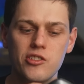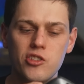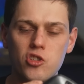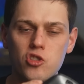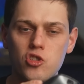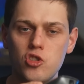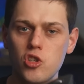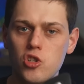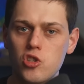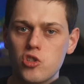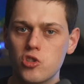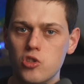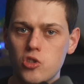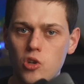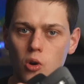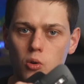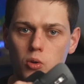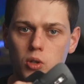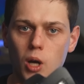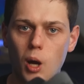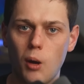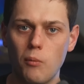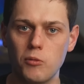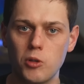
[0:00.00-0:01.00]
This is just so
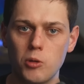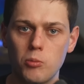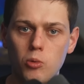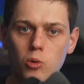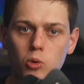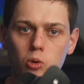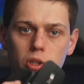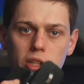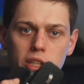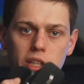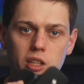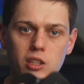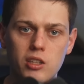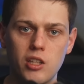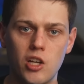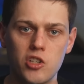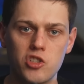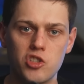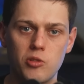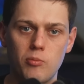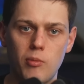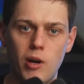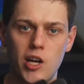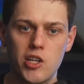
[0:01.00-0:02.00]
comfortable and
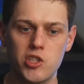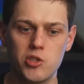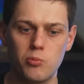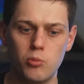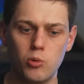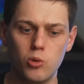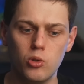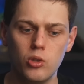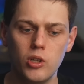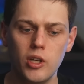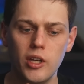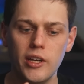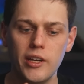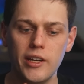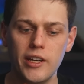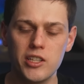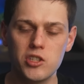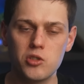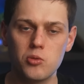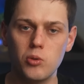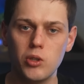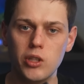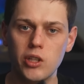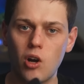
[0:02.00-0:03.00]
customizable.
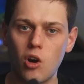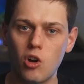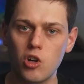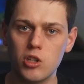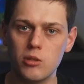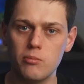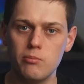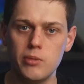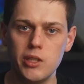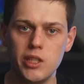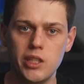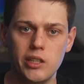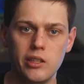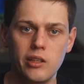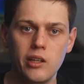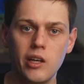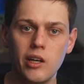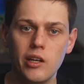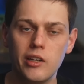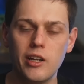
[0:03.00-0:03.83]
It's really hard to beat.